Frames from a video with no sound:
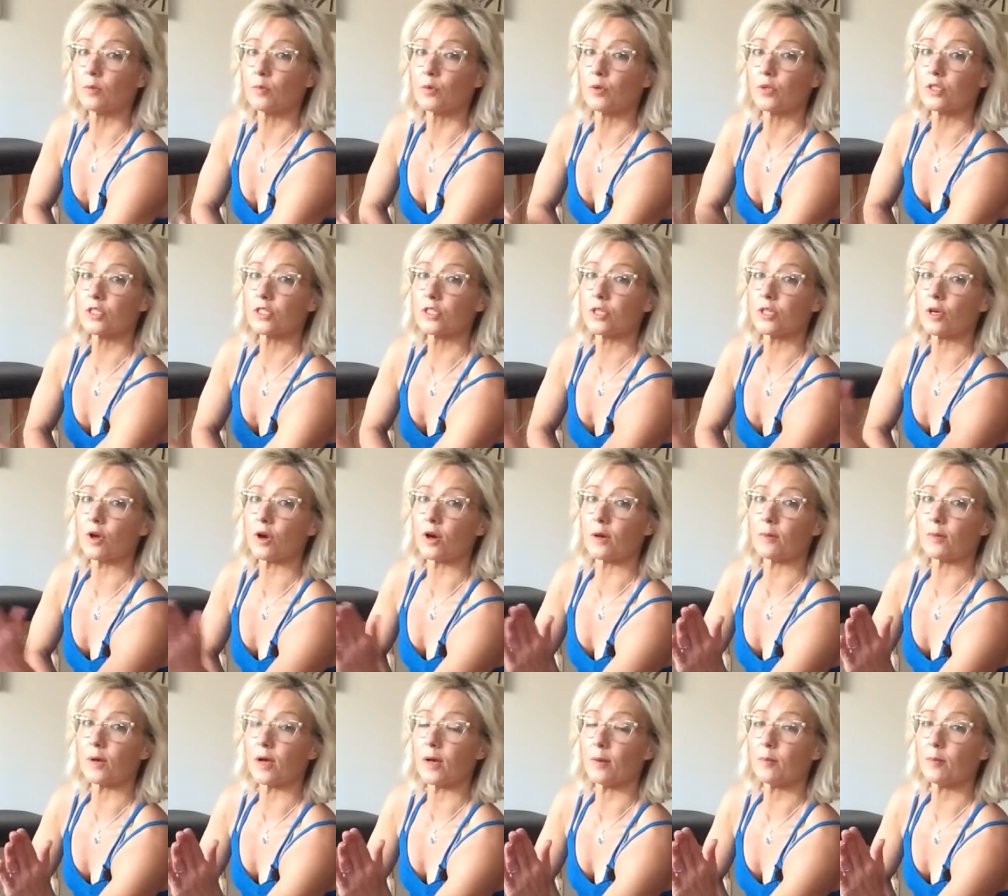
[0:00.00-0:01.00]
push the arm
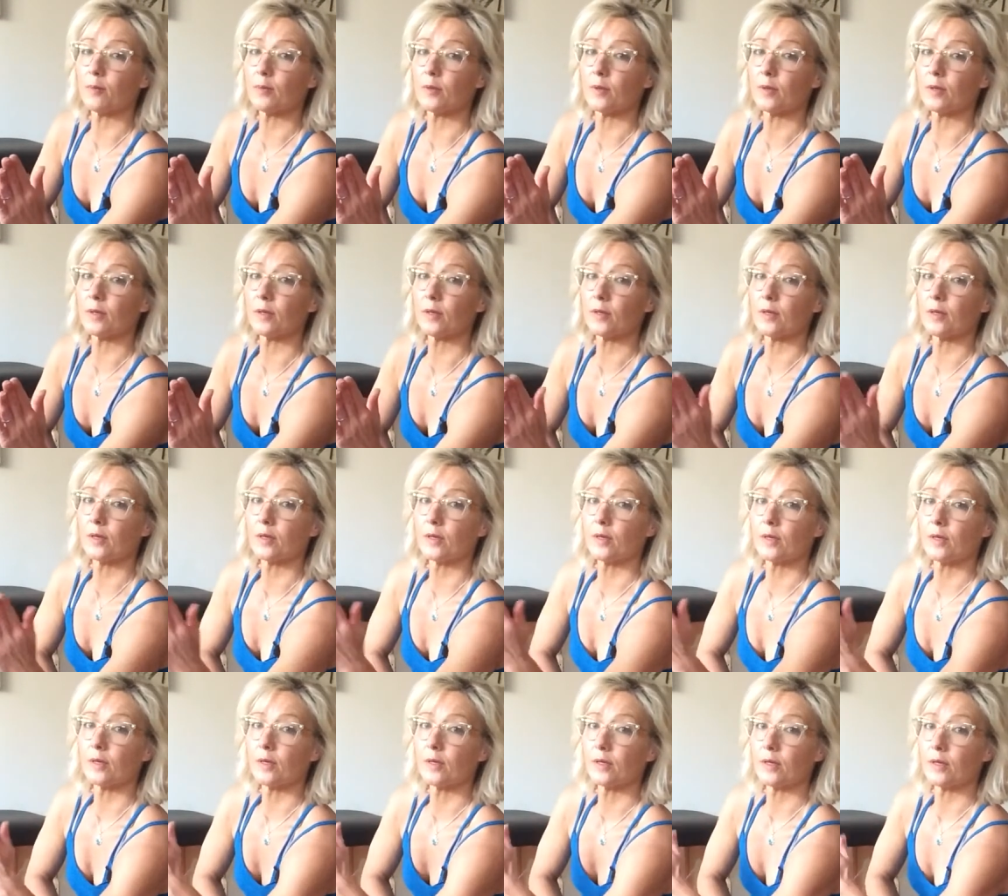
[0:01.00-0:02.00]
up.
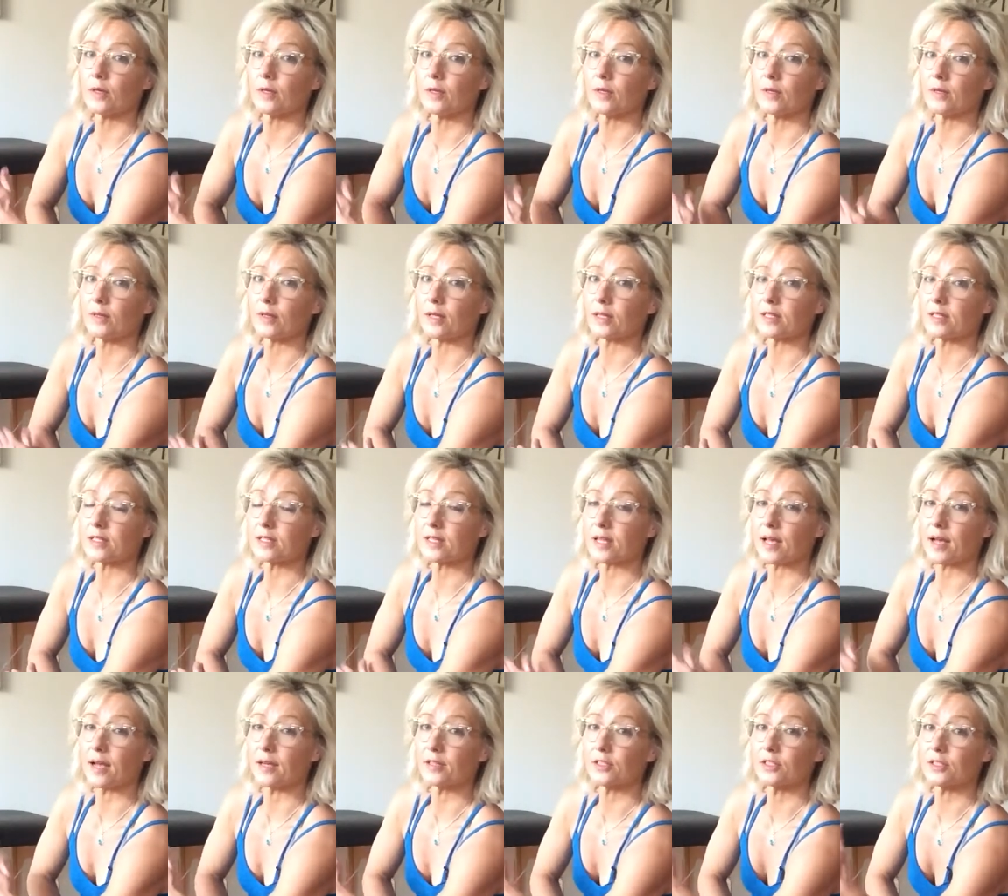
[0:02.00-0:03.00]
That's the
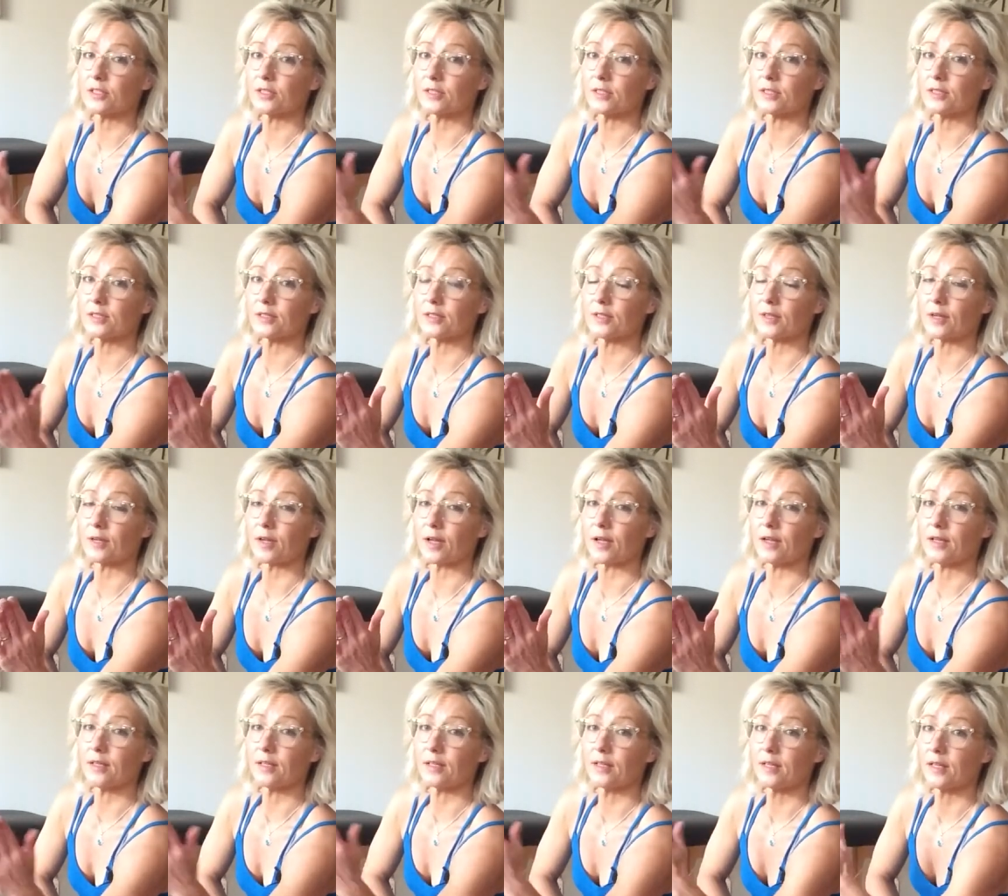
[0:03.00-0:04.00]
action,
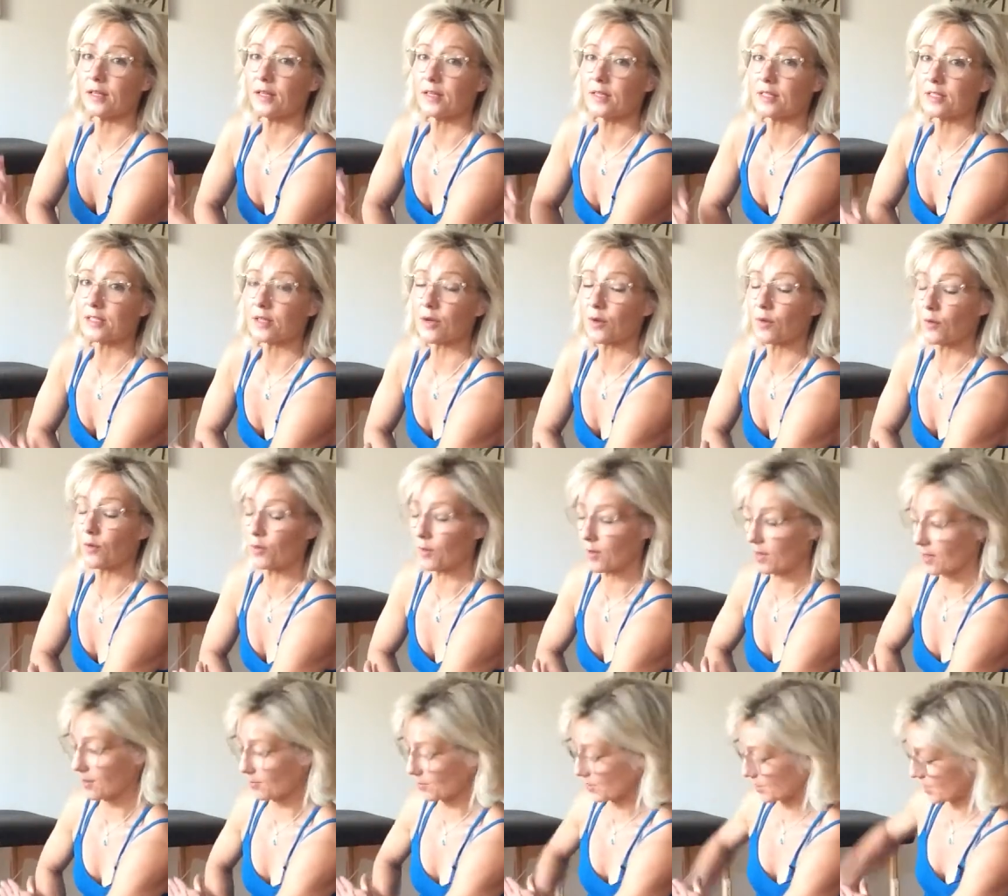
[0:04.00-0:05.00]
okay? So
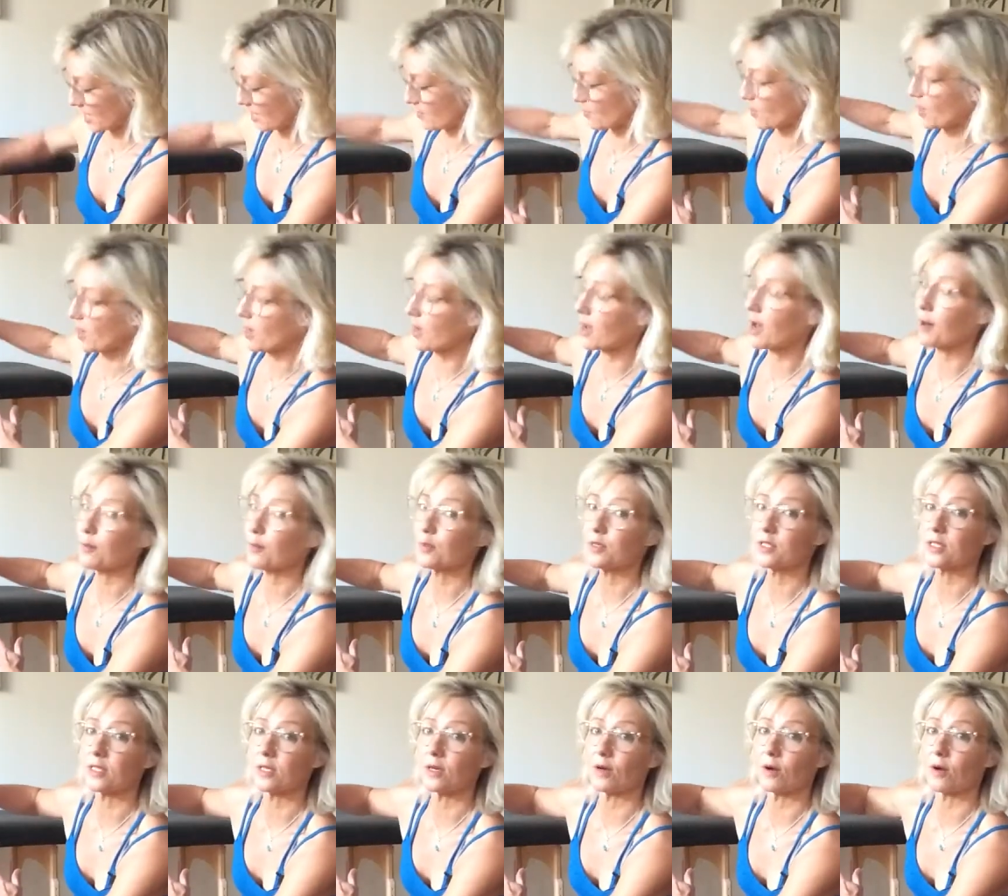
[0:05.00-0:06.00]
I'm going to take my
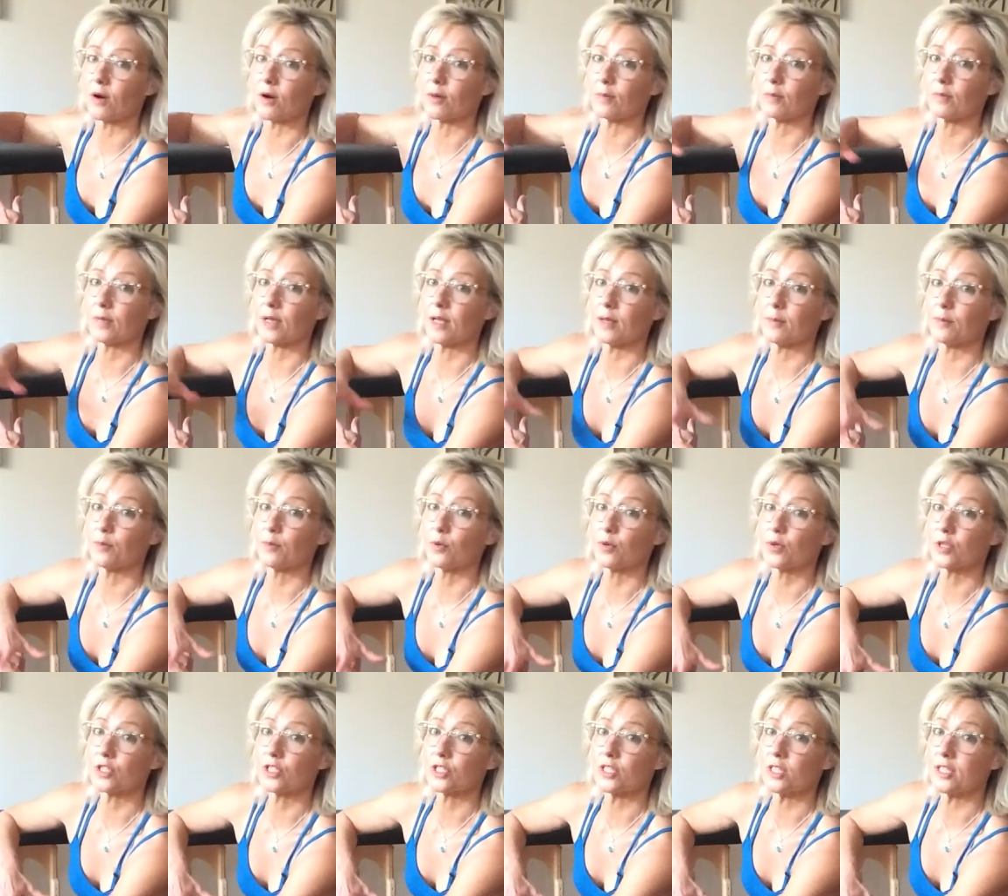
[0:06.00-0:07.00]
opposite arm and
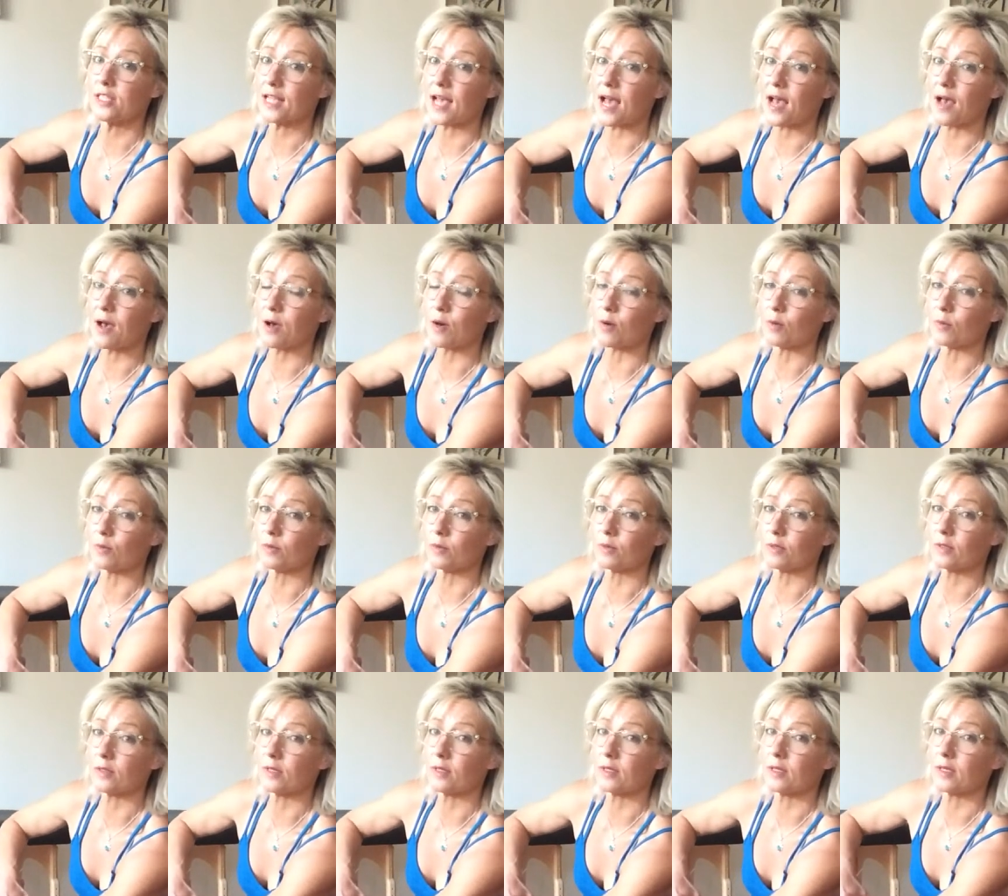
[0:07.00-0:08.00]
push down
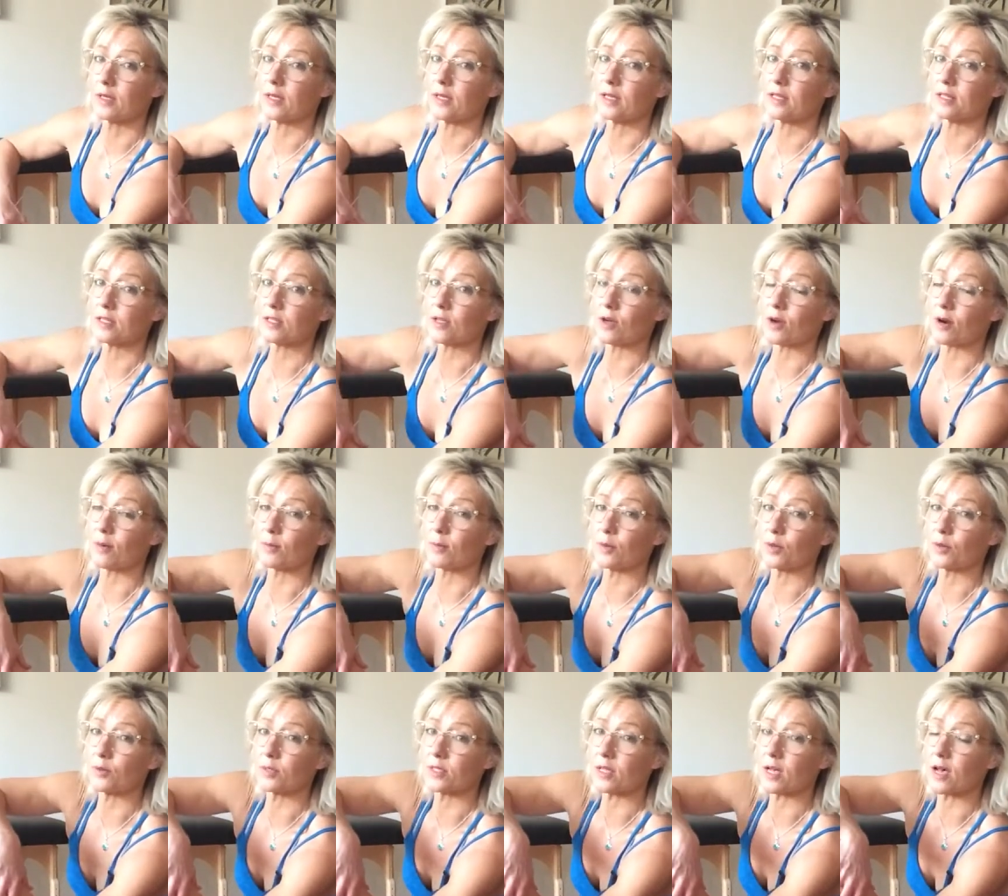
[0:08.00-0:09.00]
as the arm
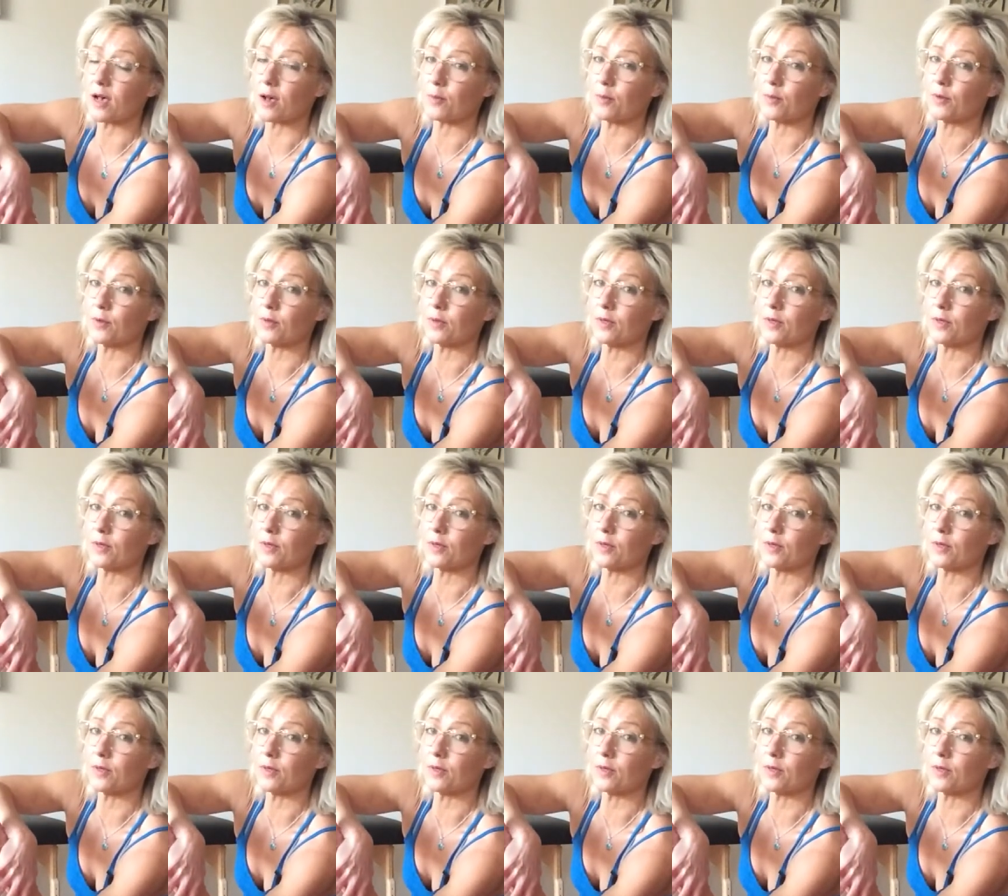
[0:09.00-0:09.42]
goes up.